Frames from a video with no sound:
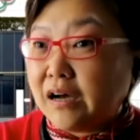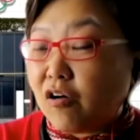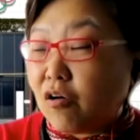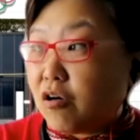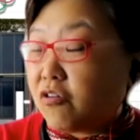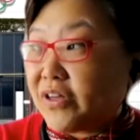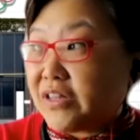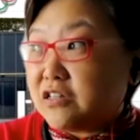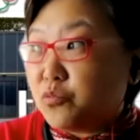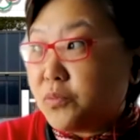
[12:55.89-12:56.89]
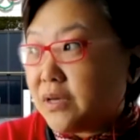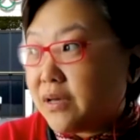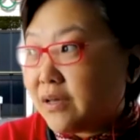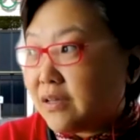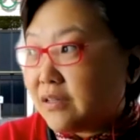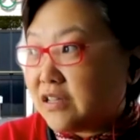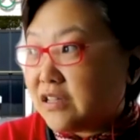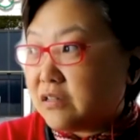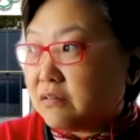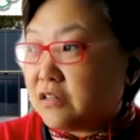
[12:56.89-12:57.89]
or Fête des Lumières
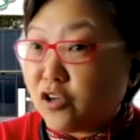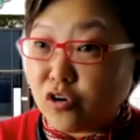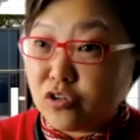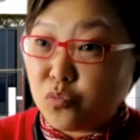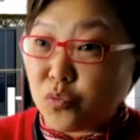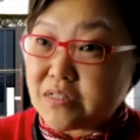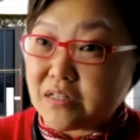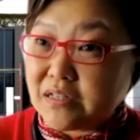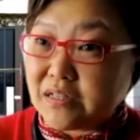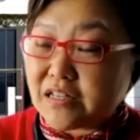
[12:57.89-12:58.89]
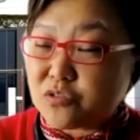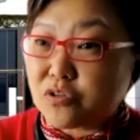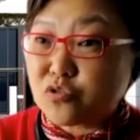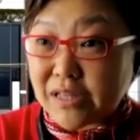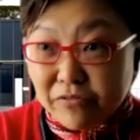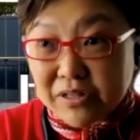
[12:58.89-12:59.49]
in Lyon once a year as well. So there